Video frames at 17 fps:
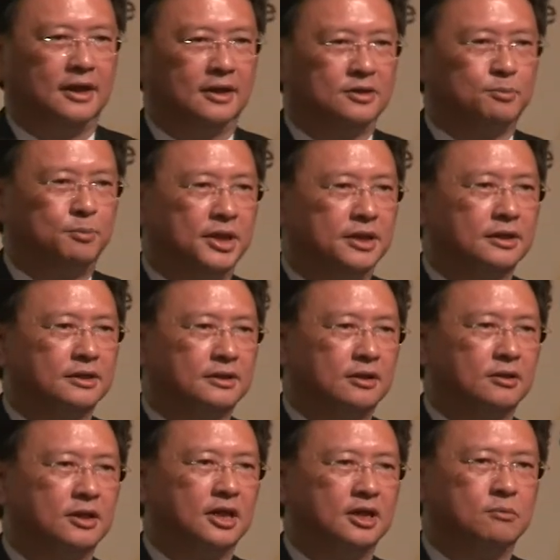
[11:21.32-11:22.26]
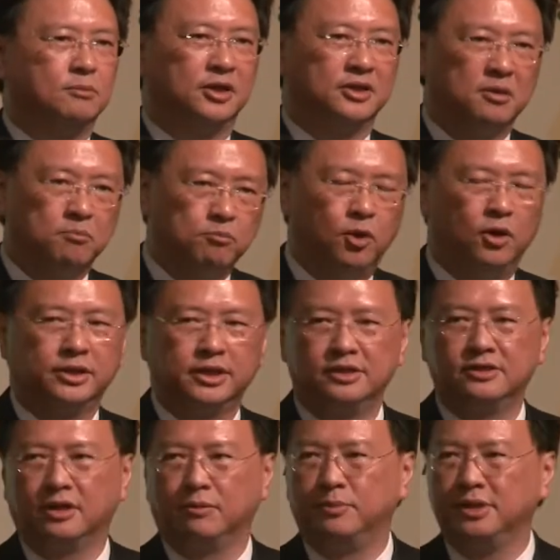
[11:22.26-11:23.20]
speaker talking about the
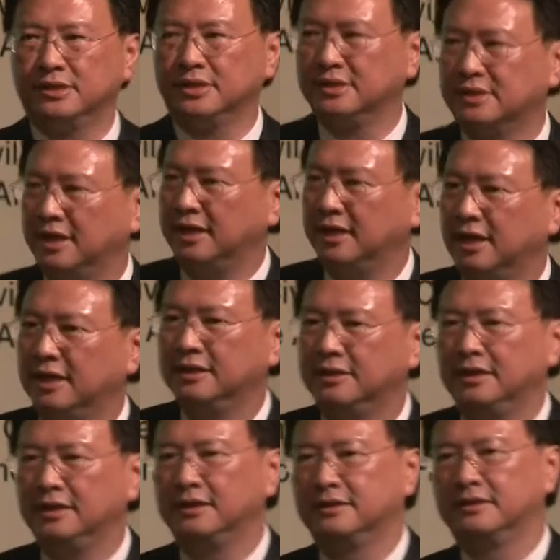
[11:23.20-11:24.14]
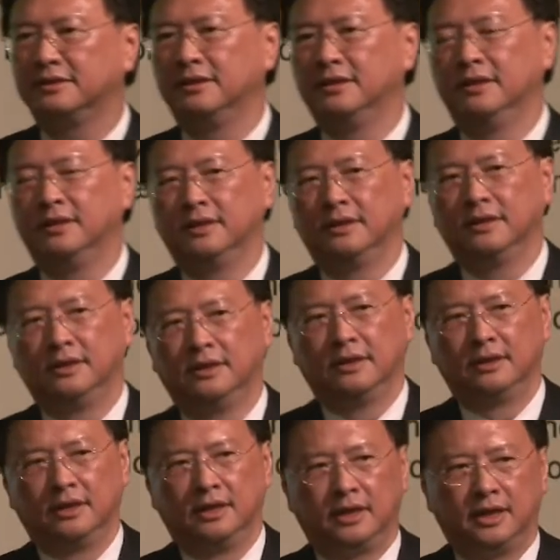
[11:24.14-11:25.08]
importance of business analytics.
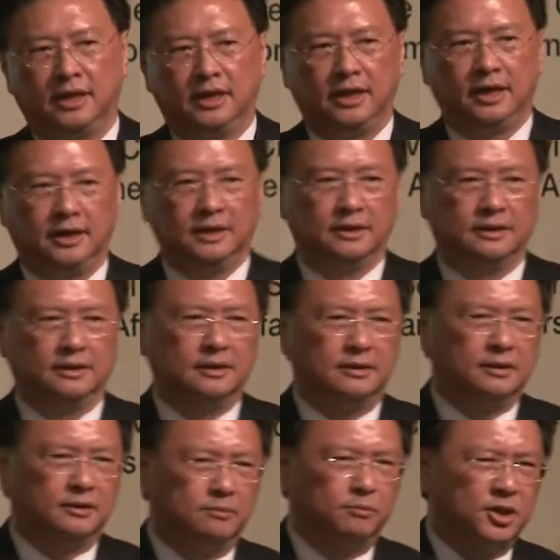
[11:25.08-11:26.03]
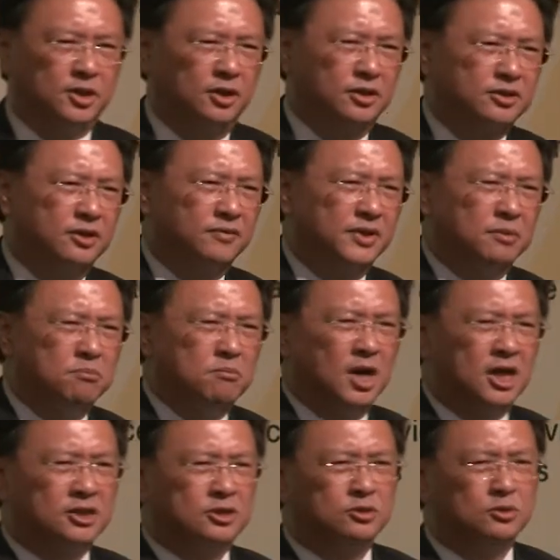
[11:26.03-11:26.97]
Here, because of the
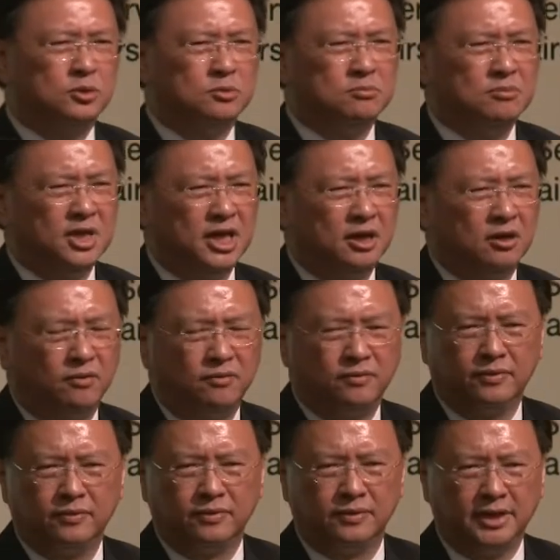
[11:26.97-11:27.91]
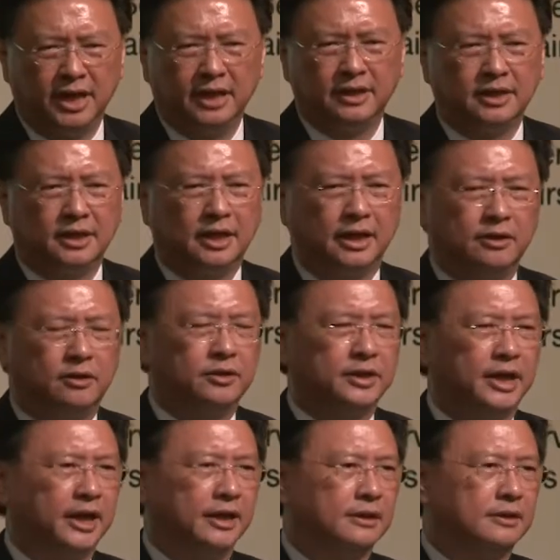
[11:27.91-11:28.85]
mushrooming of data and all
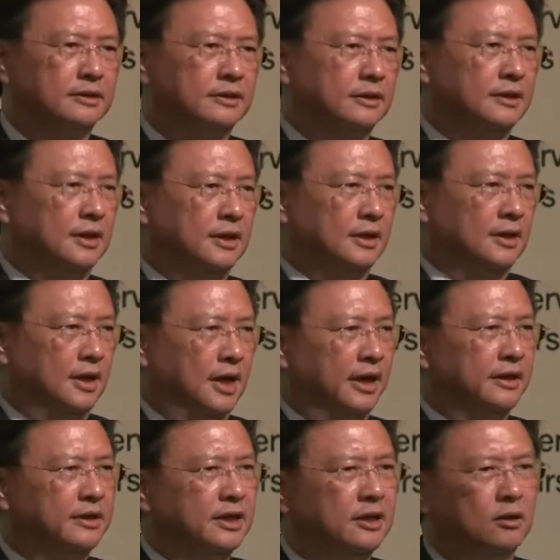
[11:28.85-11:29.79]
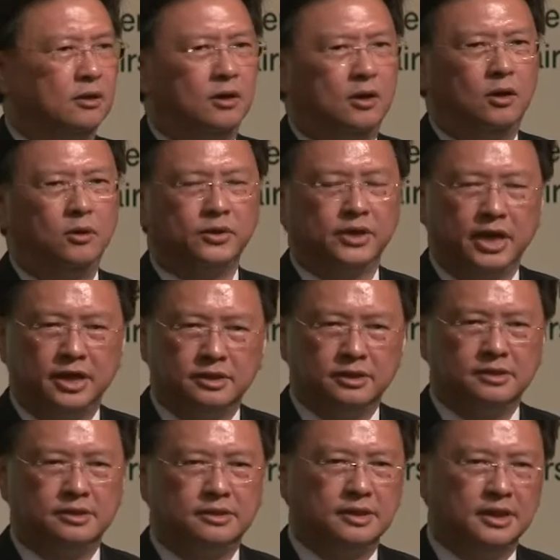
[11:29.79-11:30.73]
that, I think all the
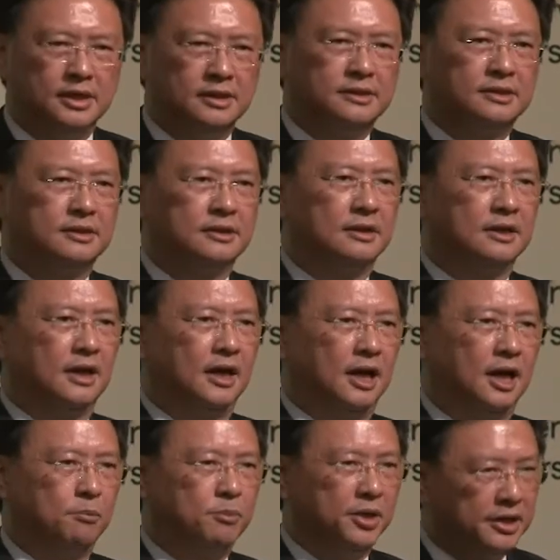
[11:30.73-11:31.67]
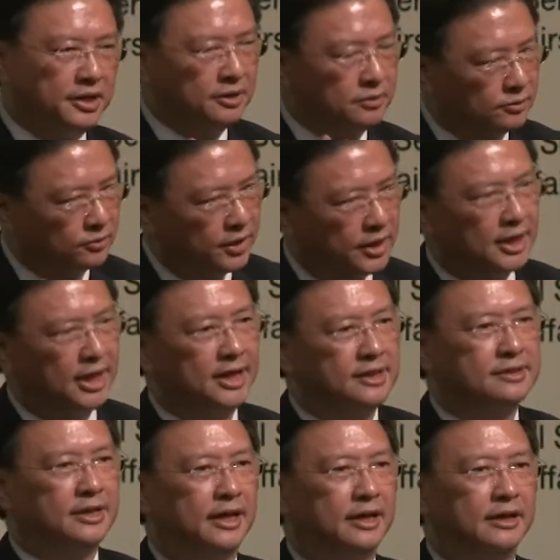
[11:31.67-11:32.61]
agencies are beginning to
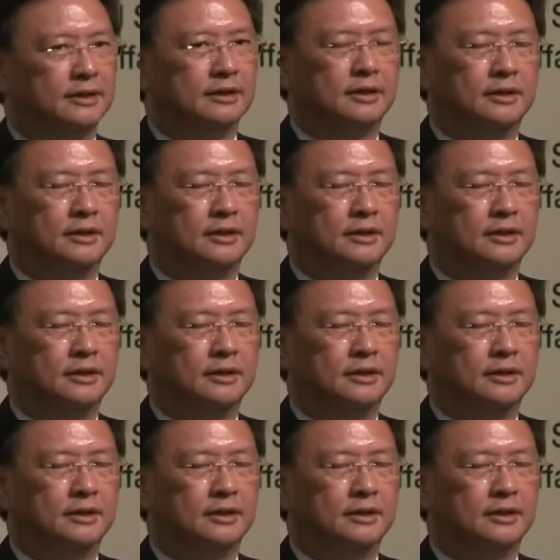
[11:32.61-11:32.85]
realize that.